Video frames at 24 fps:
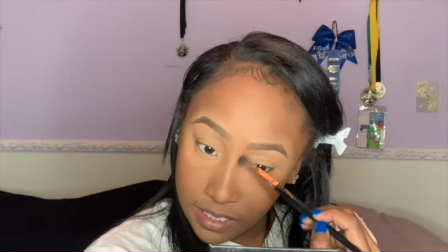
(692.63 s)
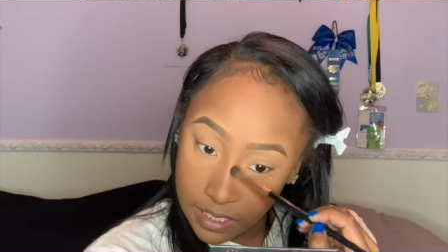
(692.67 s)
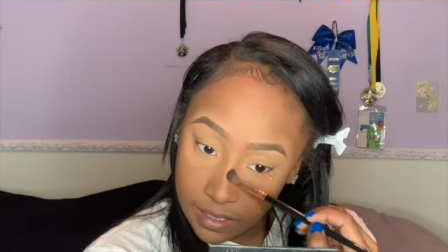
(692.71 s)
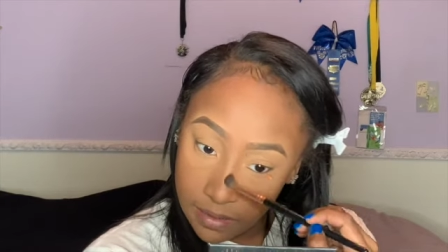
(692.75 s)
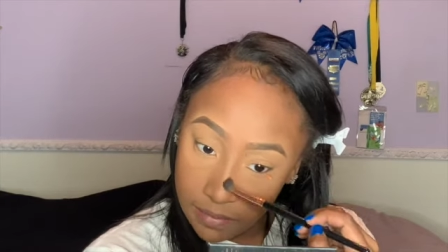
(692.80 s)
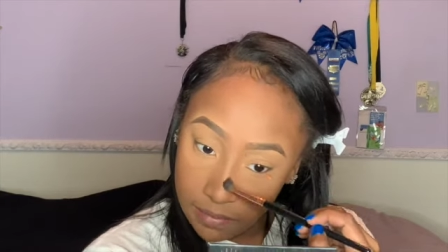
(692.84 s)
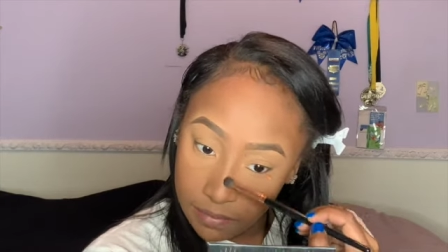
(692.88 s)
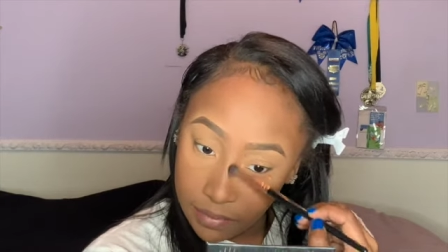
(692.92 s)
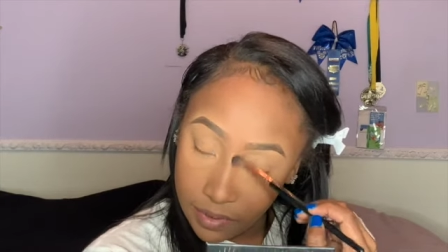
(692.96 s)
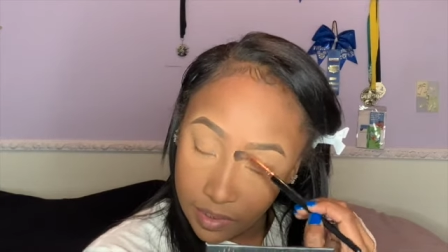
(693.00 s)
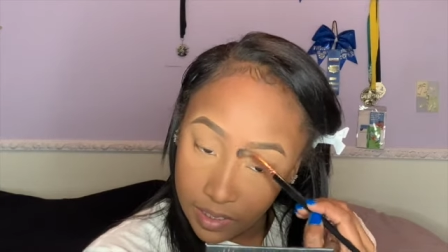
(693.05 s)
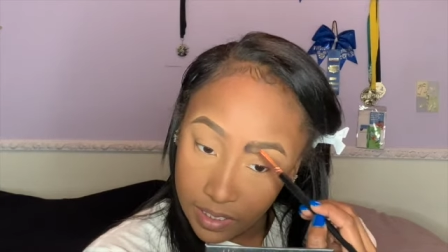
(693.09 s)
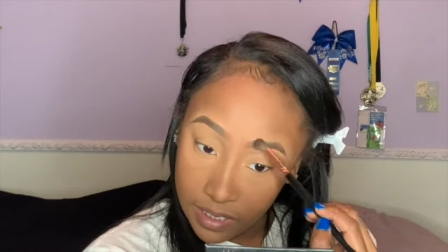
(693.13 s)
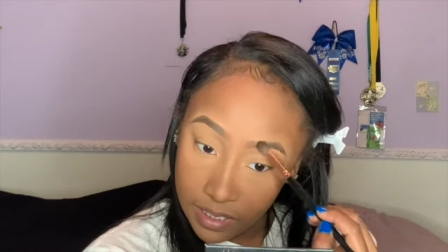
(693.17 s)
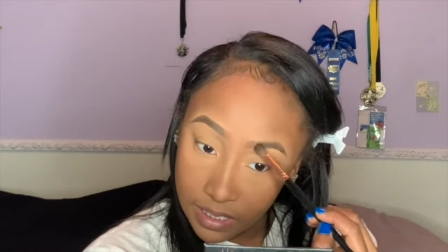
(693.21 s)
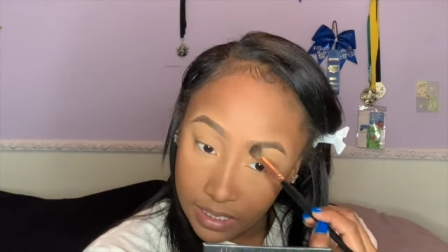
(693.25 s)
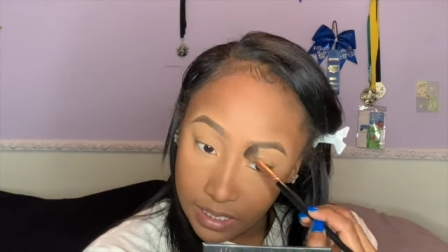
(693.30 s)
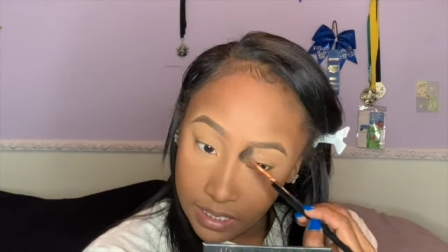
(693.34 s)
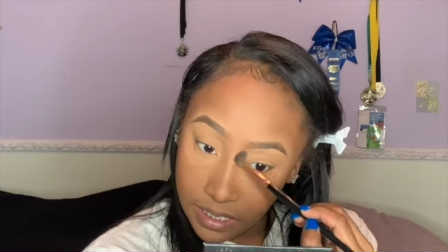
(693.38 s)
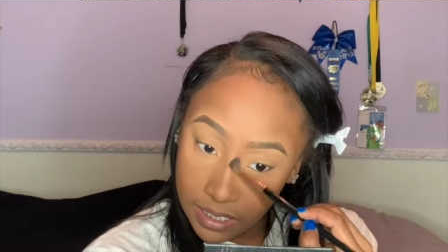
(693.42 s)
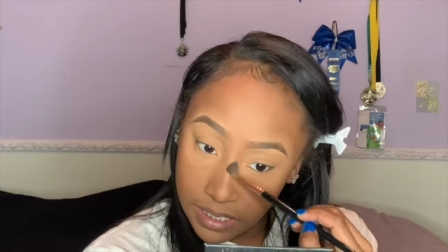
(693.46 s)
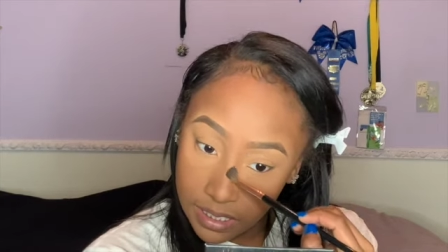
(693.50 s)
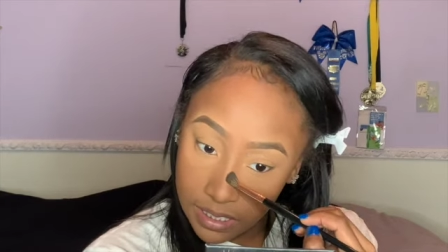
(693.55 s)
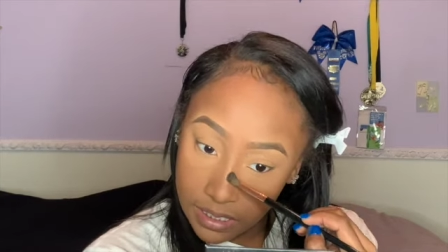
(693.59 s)
and blend
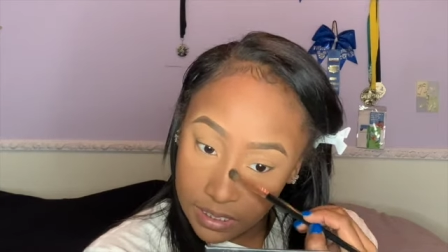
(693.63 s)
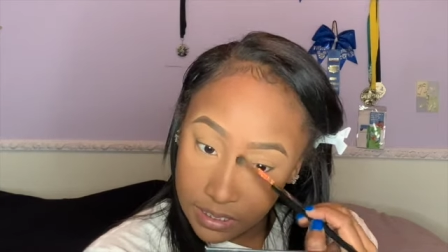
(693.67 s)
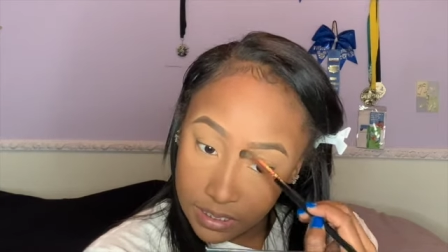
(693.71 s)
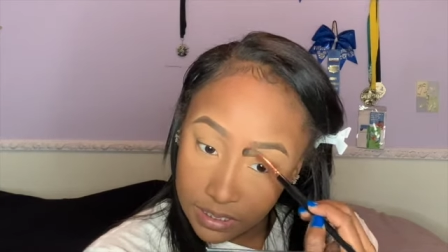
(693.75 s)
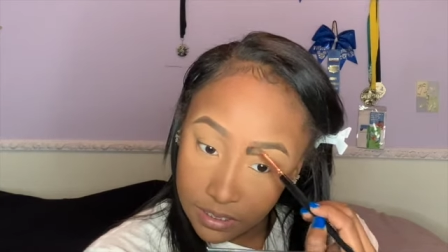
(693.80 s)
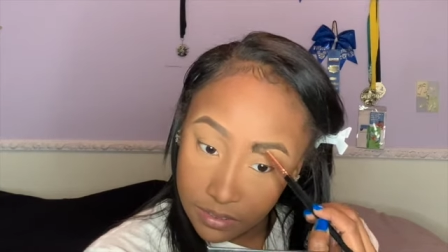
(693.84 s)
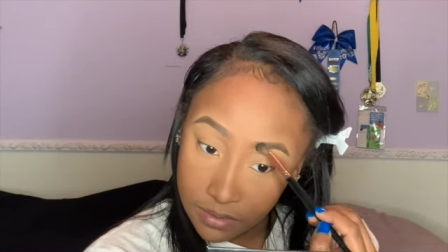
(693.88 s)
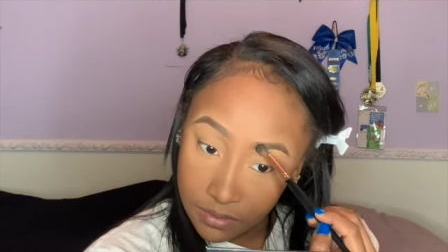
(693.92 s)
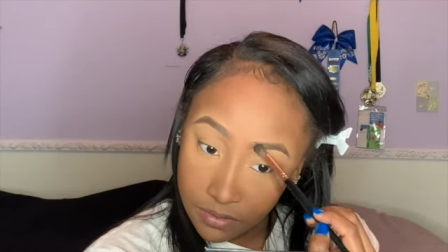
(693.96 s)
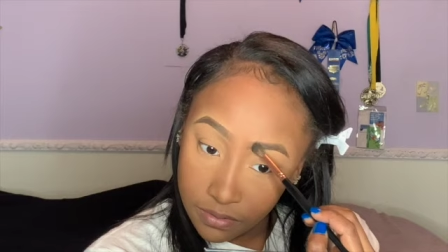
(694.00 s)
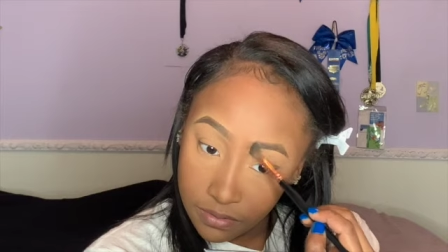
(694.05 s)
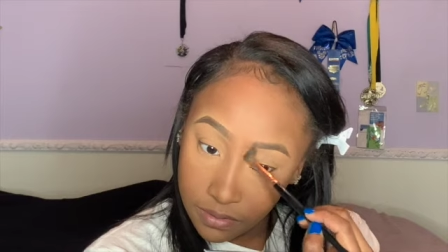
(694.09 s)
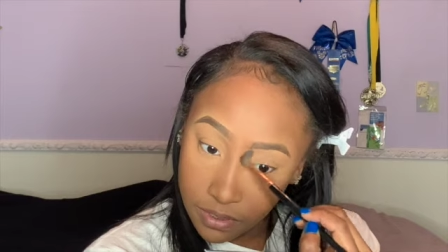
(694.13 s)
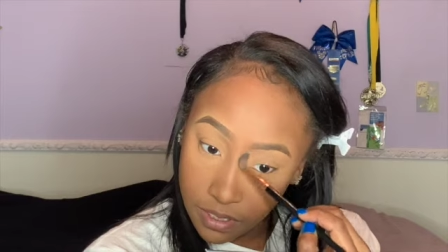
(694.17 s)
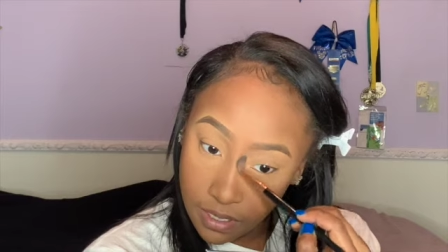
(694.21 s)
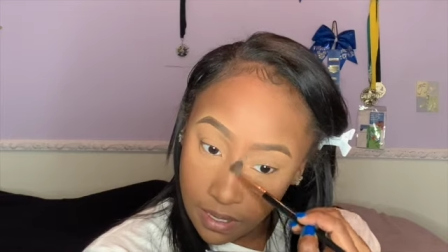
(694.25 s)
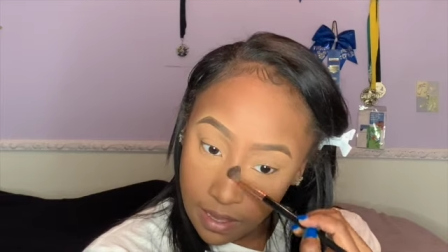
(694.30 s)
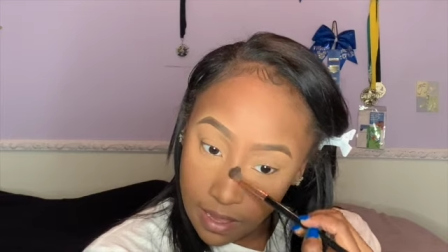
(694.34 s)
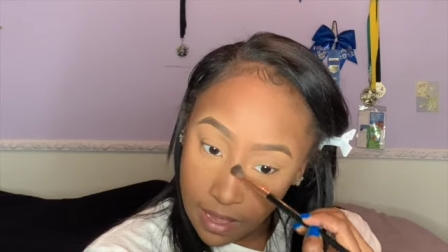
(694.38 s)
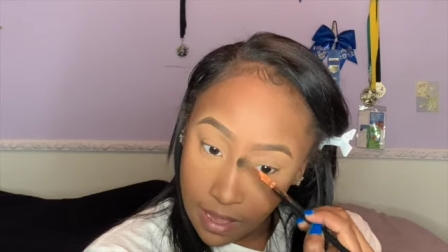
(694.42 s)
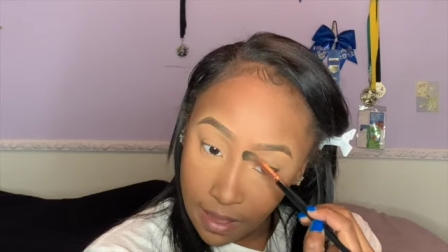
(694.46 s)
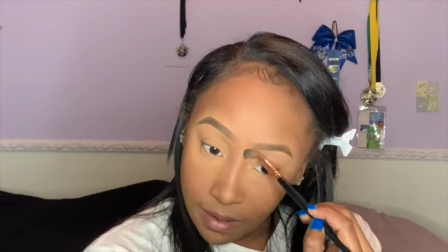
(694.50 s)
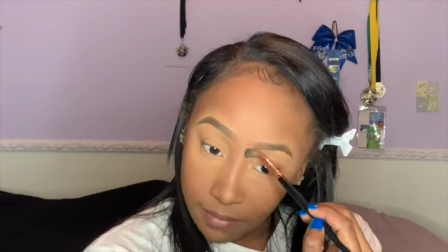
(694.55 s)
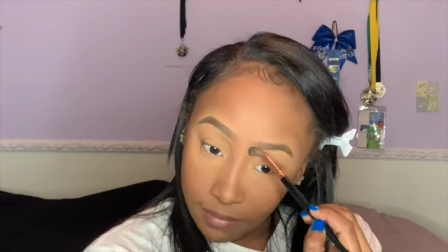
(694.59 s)
it into your
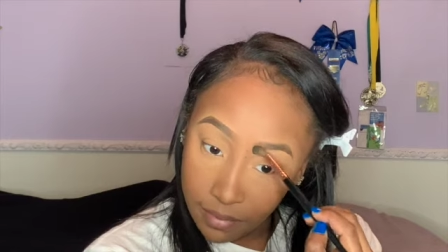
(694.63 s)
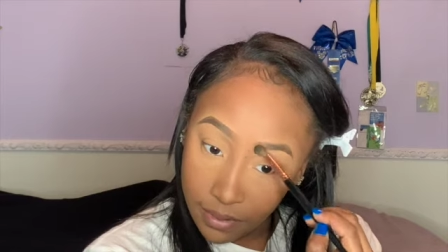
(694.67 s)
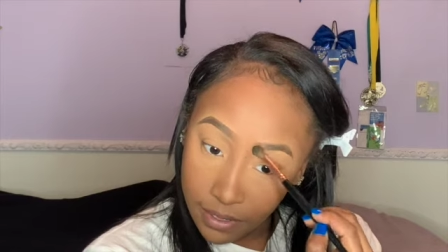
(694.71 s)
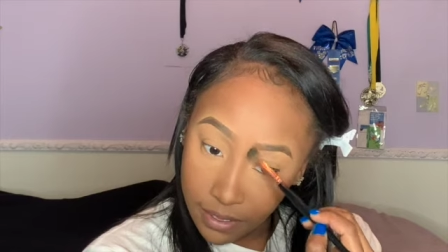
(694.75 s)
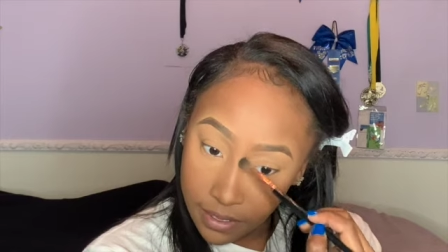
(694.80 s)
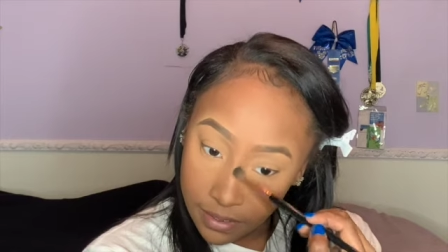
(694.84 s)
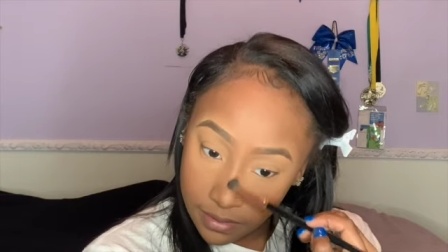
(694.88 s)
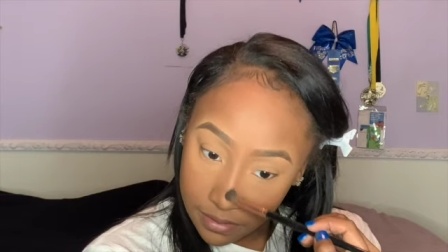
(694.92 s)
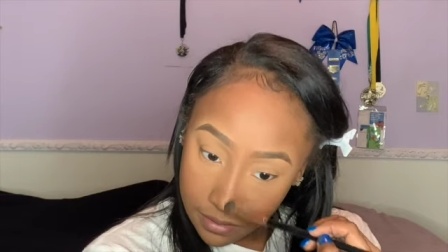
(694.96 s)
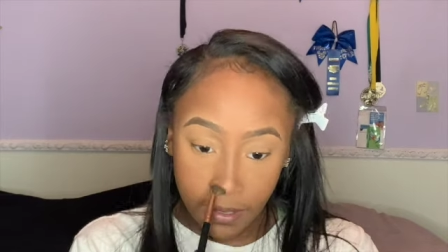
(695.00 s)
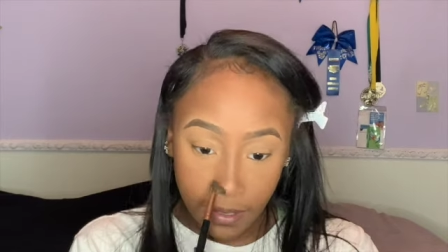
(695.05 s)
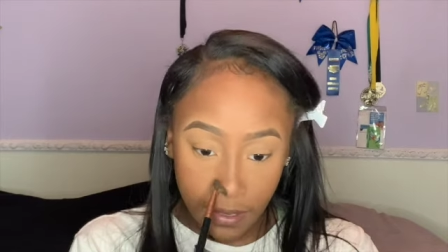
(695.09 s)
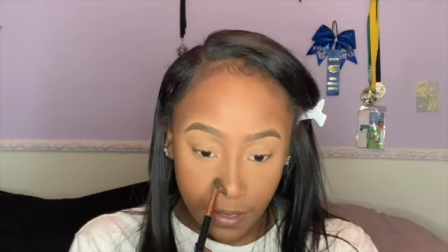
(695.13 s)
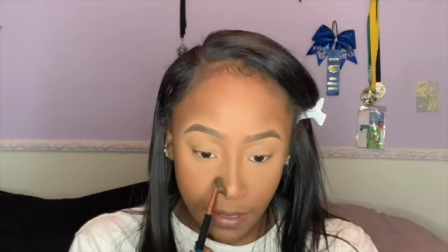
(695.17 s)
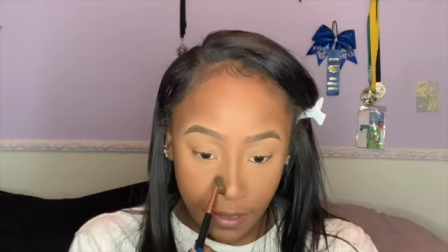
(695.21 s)
eyebrow.